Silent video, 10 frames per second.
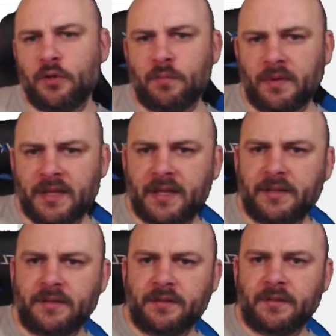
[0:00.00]
play
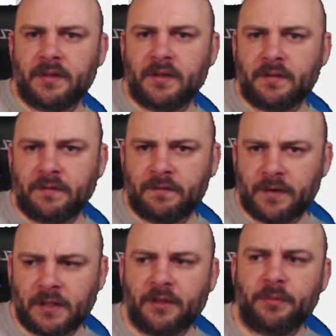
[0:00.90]
it
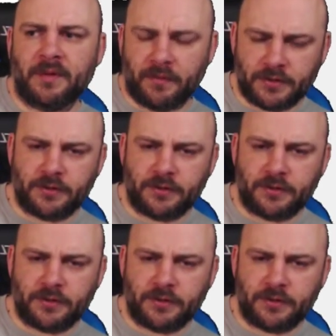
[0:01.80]
Fallout 3 first.